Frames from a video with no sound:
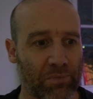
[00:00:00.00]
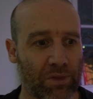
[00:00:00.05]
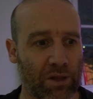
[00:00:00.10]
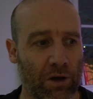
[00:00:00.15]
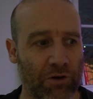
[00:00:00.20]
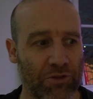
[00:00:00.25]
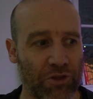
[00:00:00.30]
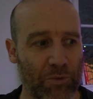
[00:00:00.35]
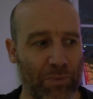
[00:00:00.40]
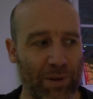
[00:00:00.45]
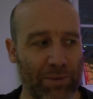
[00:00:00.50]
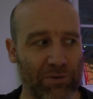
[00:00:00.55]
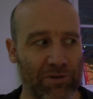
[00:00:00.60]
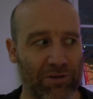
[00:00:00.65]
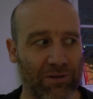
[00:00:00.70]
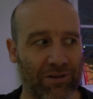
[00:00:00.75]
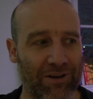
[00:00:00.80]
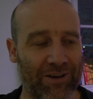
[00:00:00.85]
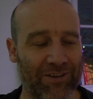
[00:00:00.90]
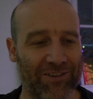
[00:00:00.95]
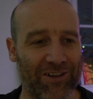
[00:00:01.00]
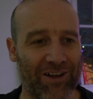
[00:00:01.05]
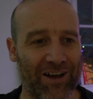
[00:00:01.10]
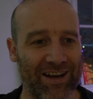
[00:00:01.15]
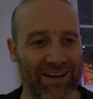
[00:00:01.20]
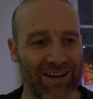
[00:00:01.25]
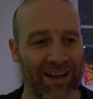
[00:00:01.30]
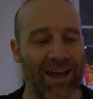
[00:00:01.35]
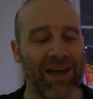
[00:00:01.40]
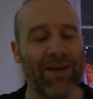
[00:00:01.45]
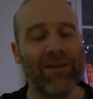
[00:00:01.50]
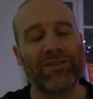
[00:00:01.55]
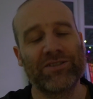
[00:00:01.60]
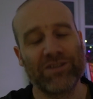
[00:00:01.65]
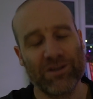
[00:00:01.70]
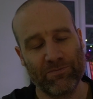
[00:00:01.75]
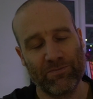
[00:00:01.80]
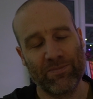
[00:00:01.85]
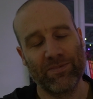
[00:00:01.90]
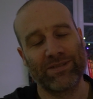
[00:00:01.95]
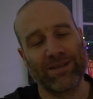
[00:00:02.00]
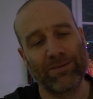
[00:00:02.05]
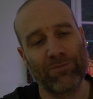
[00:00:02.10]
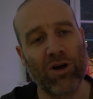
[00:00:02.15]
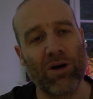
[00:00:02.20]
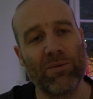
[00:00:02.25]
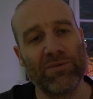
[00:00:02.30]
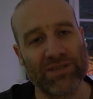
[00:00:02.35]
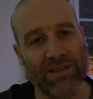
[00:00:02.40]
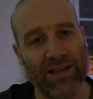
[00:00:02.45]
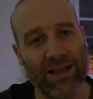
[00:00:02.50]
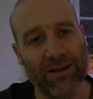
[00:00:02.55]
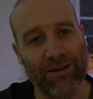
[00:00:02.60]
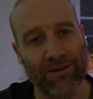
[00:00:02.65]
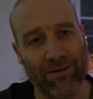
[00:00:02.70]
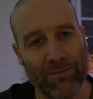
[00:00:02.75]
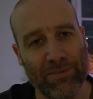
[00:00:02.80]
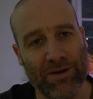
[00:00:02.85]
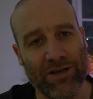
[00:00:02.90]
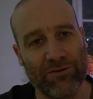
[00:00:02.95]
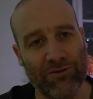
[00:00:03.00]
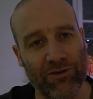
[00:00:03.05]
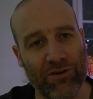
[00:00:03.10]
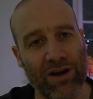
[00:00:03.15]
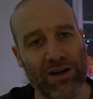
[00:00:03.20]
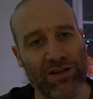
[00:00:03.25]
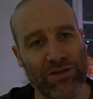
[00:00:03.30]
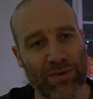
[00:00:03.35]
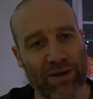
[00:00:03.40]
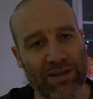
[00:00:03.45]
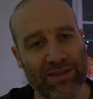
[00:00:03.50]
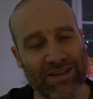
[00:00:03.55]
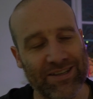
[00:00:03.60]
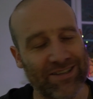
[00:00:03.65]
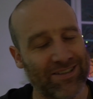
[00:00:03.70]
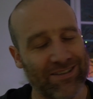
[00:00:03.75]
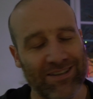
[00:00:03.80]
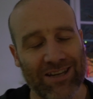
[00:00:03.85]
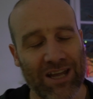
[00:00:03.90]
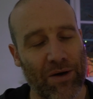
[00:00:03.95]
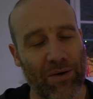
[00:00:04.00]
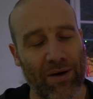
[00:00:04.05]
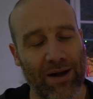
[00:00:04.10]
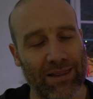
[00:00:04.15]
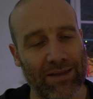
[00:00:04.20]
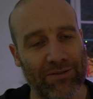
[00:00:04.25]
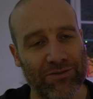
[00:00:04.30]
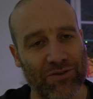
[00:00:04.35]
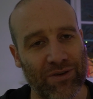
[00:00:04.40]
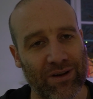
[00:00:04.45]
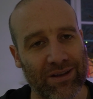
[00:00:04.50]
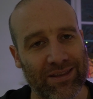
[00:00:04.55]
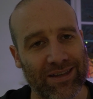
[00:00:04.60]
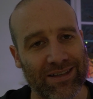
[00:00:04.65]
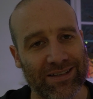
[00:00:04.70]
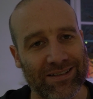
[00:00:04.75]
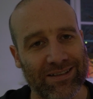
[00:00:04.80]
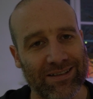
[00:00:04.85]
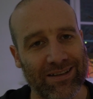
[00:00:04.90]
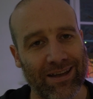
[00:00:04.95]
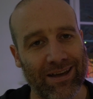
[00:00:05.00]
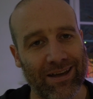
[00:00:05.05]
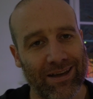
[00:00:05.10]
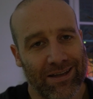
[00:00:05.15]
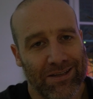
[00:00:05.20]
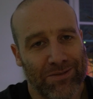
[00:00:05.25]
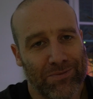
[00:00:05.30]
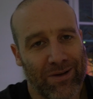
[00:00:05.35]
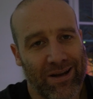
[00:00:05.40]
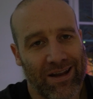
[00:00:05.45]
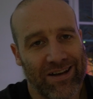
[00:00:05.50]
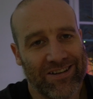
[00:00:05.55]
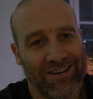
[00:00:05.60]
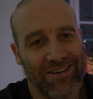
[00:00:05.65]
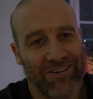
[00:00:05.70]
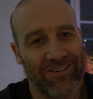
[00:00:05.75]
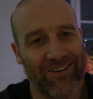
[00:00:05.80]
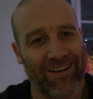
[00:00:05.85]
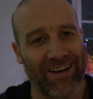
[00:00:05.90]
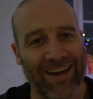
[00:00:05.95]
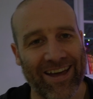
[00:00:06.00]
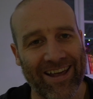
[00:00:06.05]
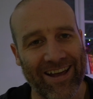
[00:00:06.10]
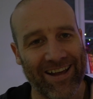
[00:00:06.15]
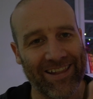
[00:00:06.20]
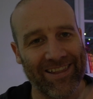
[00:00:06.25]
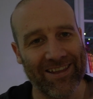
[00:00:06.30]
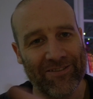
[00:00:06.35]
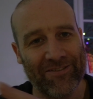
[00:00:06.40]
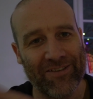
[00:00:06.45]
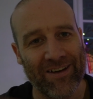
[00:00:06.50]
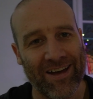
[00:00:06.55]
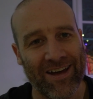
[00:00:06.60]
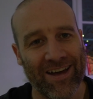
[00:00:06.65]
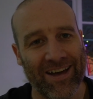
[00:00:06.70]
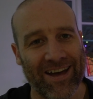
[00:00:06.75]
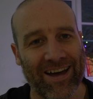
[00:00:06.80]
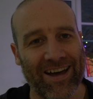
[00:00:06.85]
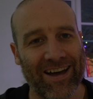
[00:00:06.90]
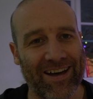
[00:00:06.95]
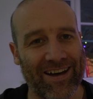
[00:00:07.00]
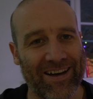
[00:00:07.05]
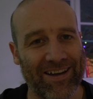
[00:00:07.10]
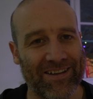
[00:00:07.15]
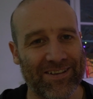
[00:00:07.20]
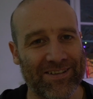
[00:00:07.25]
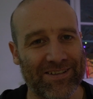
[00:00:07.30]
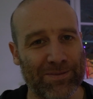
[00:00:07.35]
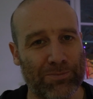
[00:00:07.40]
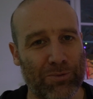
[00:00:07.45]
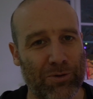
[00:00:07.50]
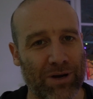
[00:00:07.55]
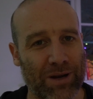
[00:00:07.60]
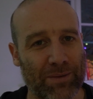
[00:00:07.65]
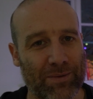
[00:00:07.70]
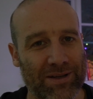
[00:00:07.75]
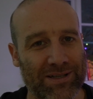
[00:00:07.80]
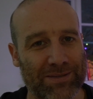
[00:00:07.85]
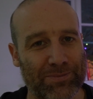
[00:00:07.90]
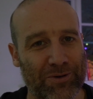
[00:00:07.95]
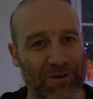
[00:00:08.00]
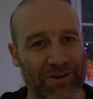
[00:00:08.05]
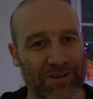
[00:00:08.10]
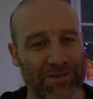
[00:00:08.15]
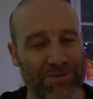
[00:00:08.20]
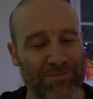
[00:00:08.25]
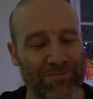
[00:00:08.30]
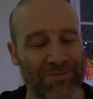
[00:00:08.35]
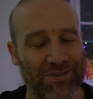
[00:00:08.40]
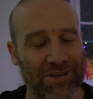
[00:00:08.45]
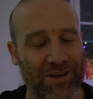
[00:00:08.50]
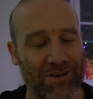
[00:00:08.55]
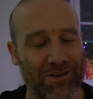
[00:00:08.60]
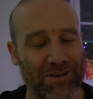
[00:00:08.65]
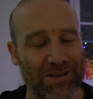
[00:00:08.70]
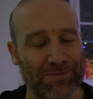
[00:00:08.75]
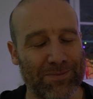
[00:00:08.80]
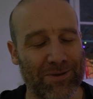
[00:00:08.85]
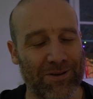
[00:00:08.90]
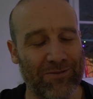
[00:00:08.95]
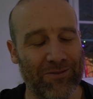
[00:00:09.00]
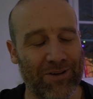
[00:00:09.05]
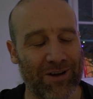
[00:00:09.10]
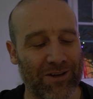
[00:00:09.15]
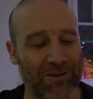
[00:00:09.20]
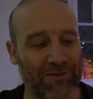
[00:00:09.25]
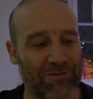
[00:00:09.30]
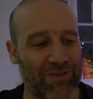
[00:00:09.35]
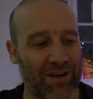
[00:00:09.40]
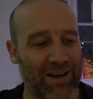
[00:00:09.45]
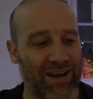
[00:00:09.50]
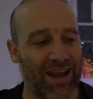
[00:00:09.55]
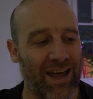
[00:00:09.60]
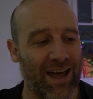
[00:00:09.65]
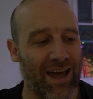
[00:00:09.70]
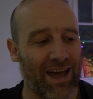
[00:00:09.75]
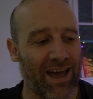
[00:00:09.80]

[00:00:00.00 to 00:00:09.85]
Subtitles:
Although people online, so some comments are like, I bet you regret doing this. No, I love doing this. It's what I do. And I love supporting my supporters. So it's been really good fun.